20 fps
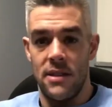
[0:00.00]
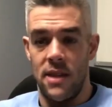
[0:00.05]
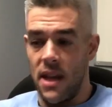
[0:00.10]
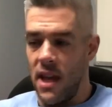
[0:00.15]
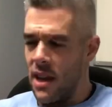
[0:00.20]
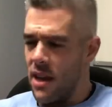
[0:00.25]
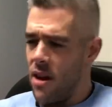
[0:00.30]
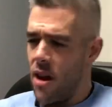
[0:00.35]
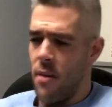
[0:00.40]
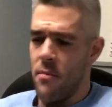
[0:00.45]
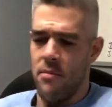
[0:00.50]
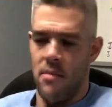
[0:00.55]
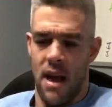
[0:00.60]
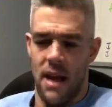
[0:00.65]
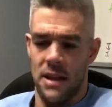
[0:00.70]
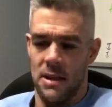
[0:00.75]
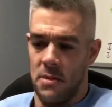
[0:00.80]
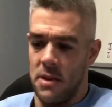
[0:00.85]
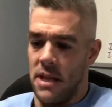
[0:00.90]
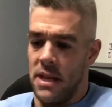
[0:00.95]
They can come
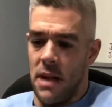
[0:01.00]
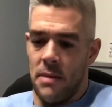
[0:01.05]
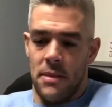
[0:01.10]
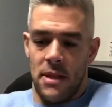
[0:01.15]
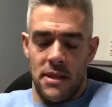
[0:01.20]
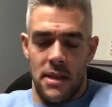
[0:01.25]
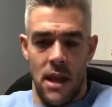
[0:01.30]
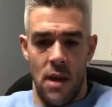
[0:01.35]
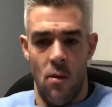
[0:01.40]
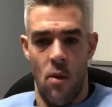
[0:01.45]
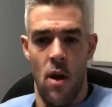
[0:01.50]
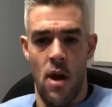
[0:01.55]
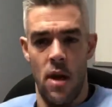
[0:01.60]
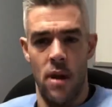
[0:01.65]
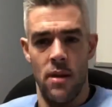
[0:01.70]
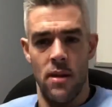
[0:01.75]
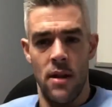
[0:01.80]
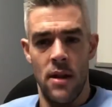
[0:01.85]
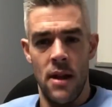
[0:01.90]
as many times as they want.